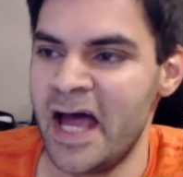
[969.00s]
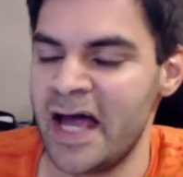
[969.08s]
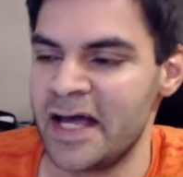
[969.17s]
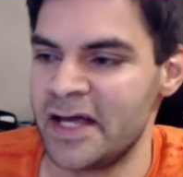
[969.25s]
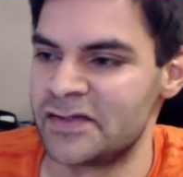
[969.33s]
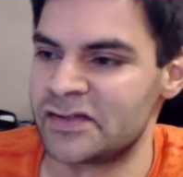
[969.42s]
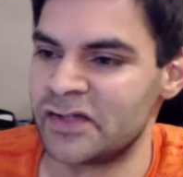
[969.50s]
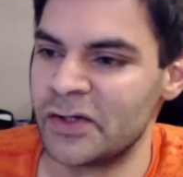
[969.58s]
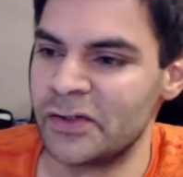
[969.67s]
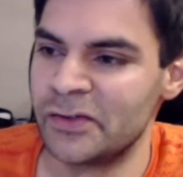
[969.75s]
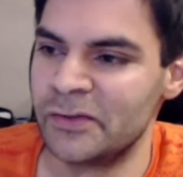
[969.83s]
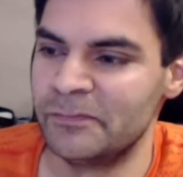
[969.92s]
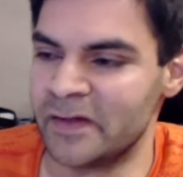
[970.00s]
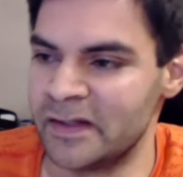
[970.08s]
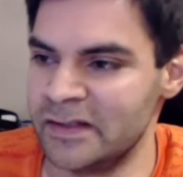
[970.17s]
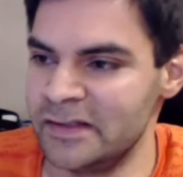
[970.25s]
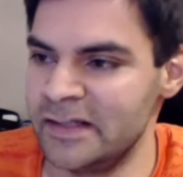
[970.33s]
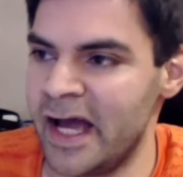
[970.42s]
So
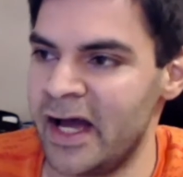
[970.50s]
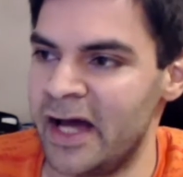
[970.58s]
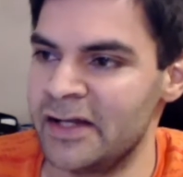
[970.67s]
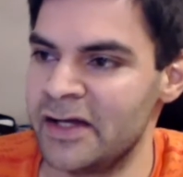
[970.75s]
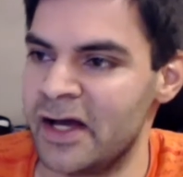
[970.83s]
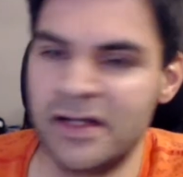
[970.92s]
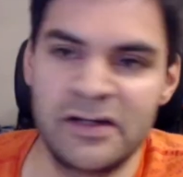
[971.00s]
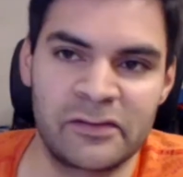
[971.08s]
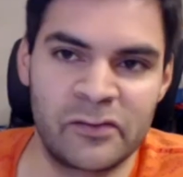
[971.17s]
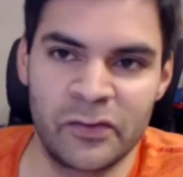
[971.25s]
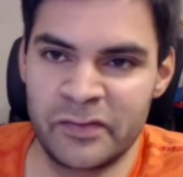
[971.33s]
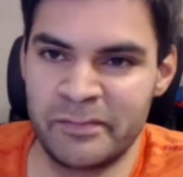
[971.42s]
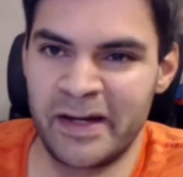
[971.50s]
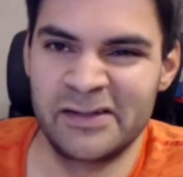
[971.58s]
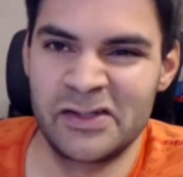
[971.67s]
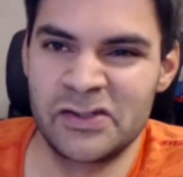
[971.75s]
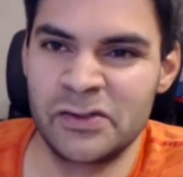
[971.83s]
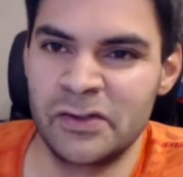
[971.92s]
yeah, and then of course the
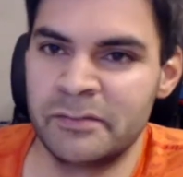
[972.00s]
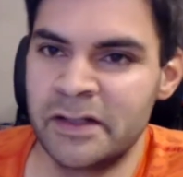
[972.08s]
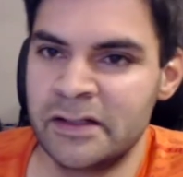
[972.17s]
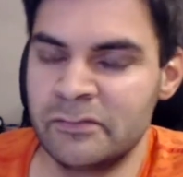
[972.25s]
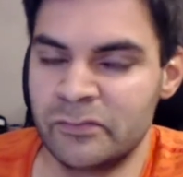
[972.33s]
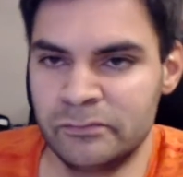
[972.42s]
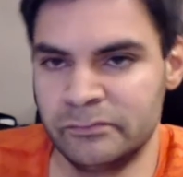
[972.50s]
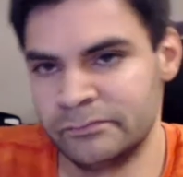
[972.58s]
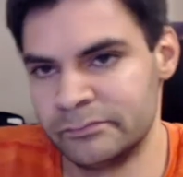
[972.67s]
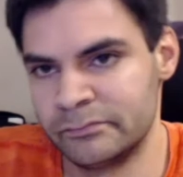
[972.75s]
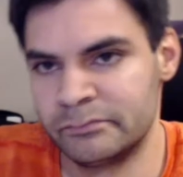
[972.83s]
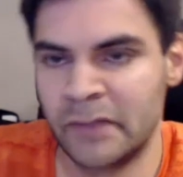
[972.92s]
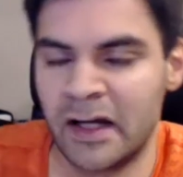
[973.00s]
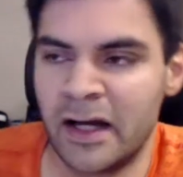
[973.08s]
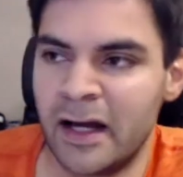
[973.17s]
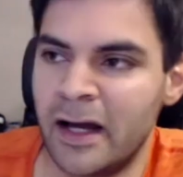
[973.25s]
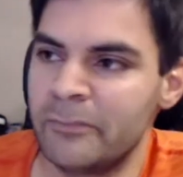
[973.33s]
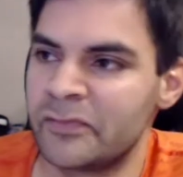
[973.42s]
magnitude. I mean,
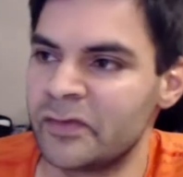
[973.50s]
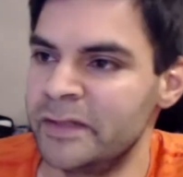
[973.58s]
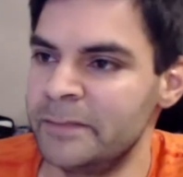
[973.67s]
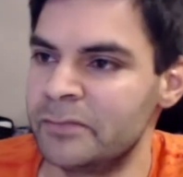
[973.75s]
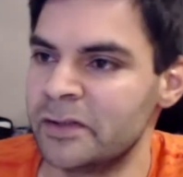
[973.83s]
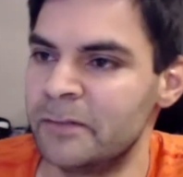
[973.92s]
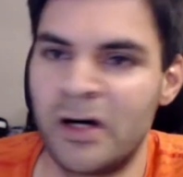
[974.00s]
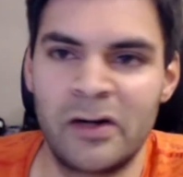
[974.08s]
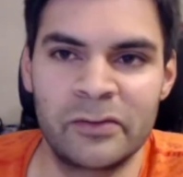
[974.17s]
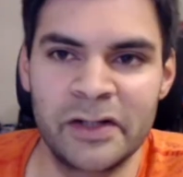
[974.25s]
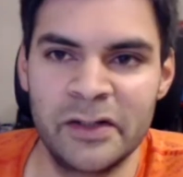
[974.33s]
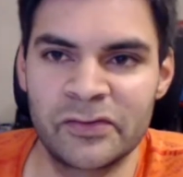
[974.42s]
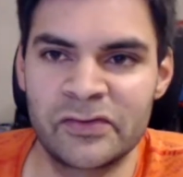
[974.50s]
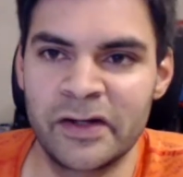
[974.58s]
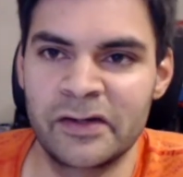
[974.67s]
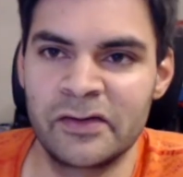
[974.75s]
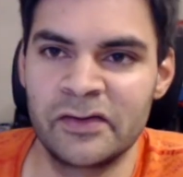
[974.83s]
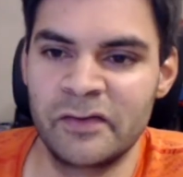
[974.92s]
some people are mild heel
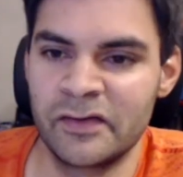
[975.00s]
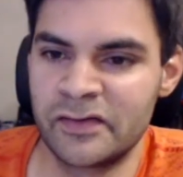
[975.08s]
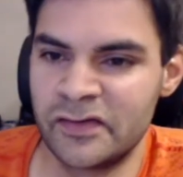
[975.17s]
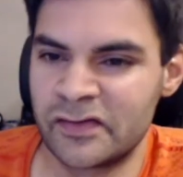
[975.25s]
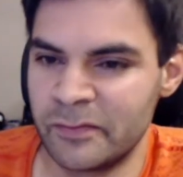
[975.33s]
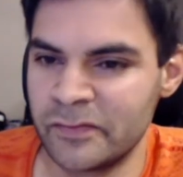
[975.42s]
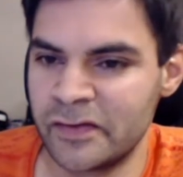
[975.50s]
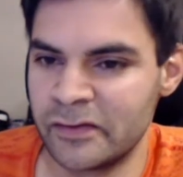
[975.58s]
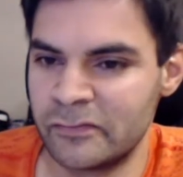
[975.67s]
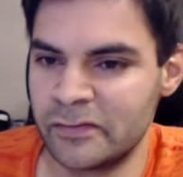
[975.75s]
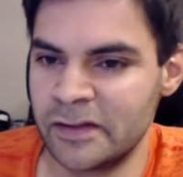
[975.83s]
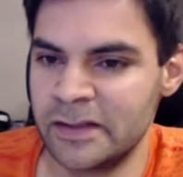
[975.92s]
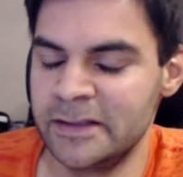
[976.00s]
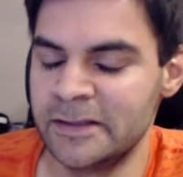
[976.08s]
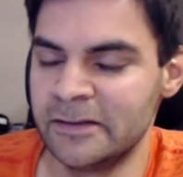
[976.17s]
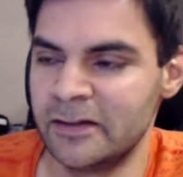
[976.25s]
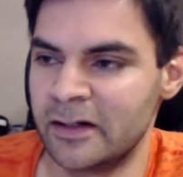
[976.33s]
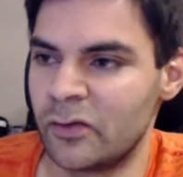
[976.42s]
strikers versus some that are really
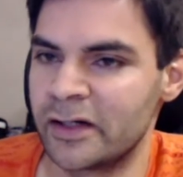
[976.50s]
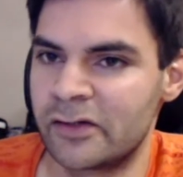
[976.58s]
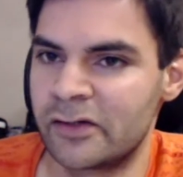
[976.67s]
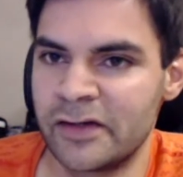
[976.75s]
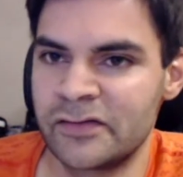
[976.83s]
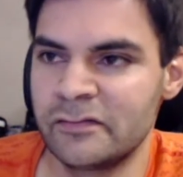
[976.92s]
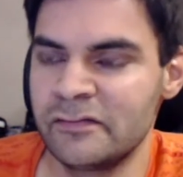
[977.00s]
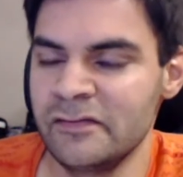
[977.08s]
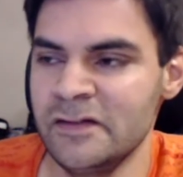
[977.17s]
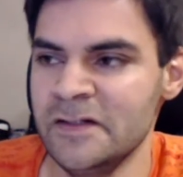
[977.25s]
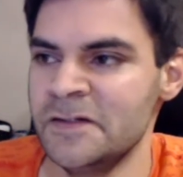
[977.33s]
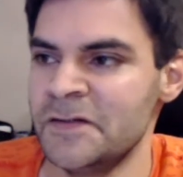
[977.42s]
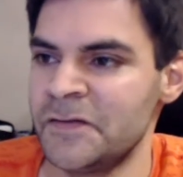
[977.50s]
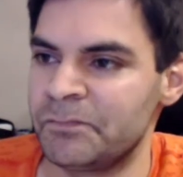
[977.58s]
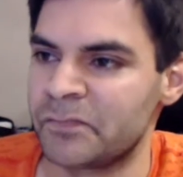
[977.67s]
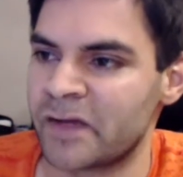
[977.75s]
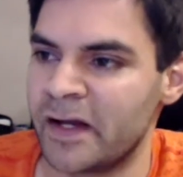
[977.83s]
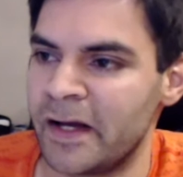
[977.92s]
quite aggressive.
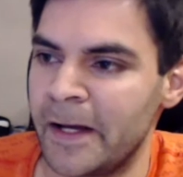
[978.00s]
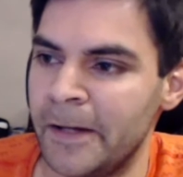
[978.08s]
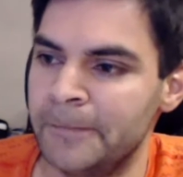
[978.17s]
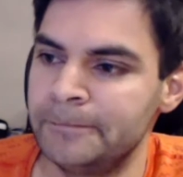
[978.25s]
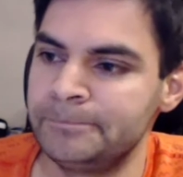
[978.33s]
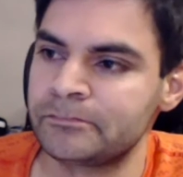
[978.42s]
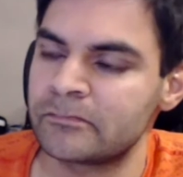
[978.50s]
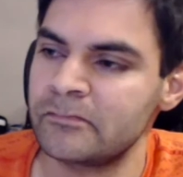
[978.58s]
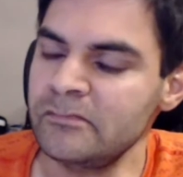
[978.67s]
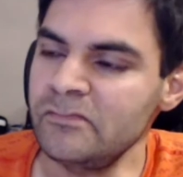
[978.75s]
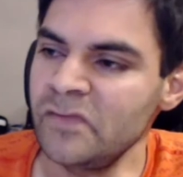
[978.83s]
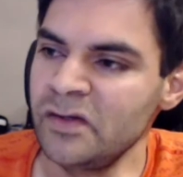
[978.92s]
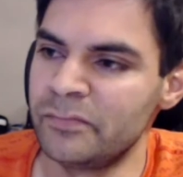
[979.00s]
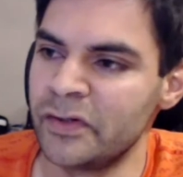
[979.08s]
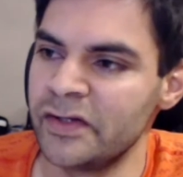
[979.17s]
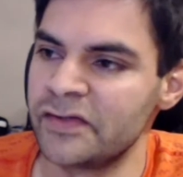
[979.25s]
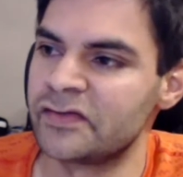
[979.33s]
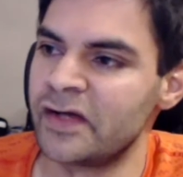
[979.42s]
But
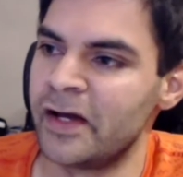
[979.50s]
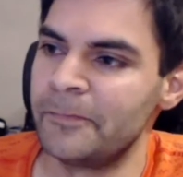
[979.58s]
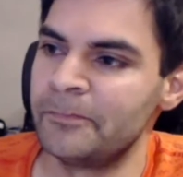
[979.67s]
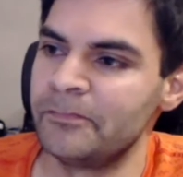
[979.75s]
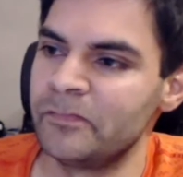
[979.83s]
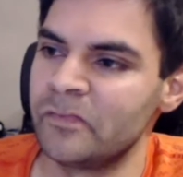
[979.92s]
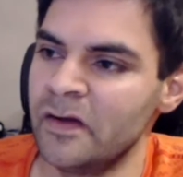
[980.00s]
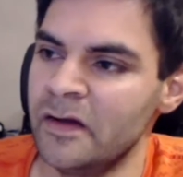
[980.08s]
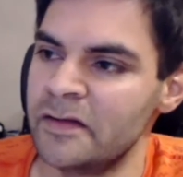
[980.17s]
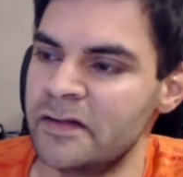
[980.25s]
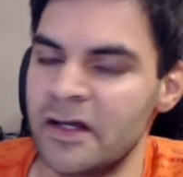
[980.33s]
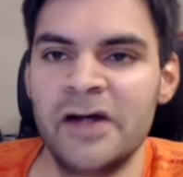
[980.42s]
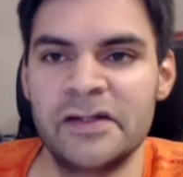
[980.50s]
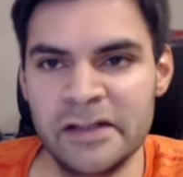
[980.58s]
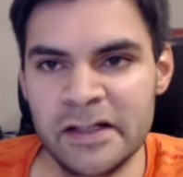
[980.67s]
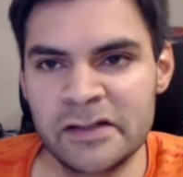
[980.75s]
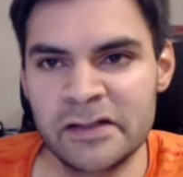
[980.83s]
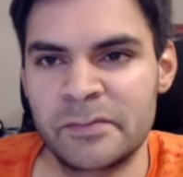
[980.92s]
it's the
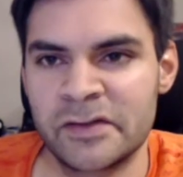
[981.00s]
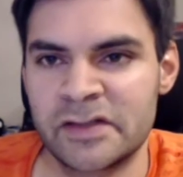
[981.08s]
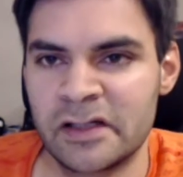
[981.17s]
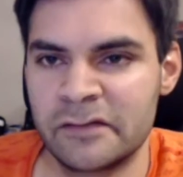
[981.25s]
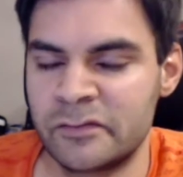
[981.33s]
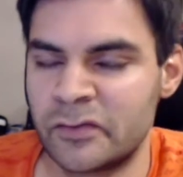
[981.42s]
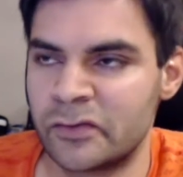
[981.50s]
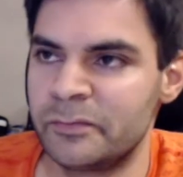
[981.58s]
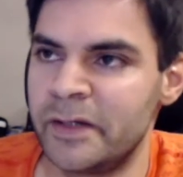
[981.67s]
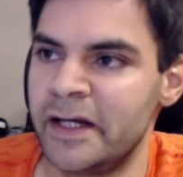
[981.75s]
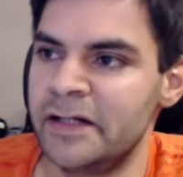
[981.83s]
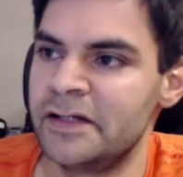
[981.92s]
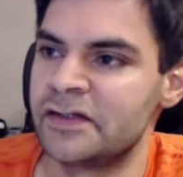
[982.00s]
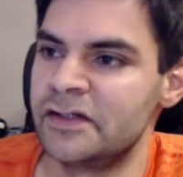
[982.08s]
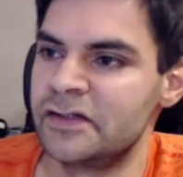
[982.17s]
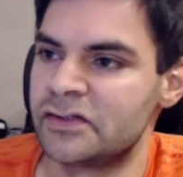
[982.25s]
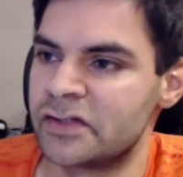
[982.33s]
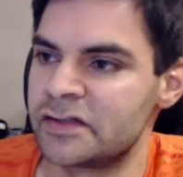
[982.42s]
link to patellofemoral pain is an
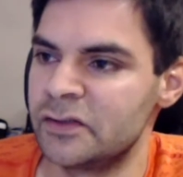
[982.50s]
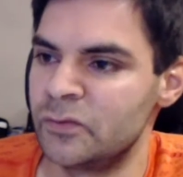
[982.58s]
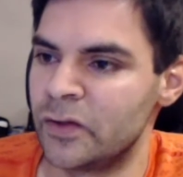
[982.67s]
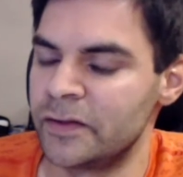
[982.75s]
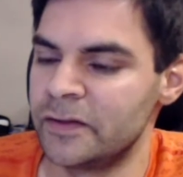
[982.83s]
interesting one.